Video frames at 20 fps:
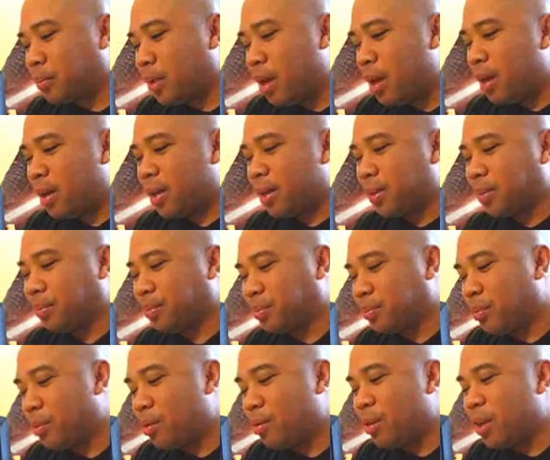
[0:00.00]
um,
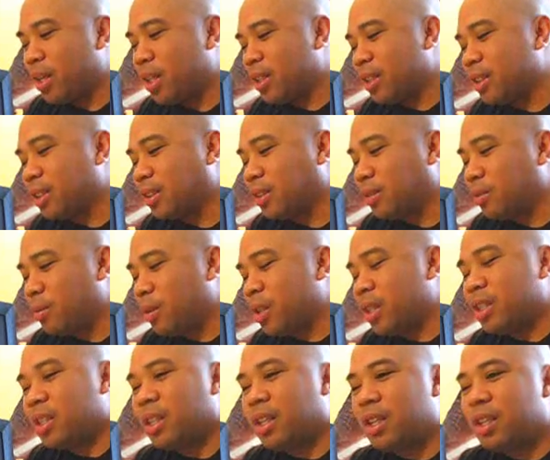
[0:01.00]
wanna
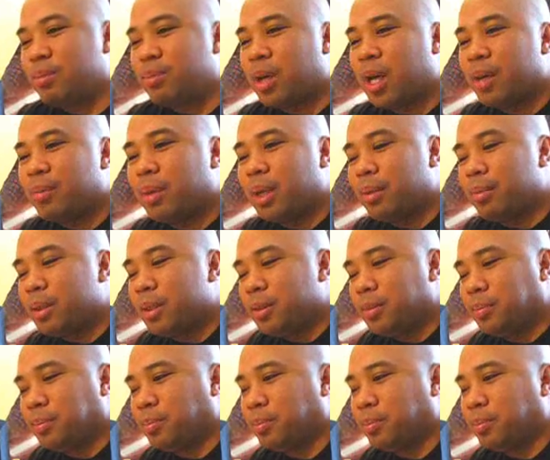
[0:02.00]
wanna say goodbye, baby.